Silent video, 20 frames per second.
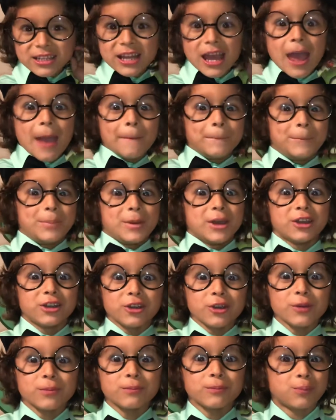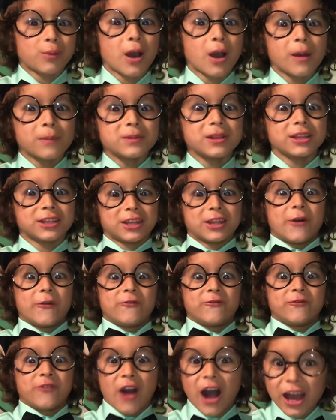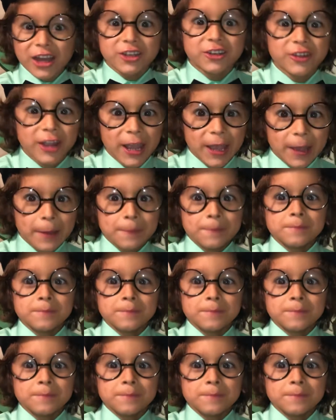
And bigger probably than a fire ant.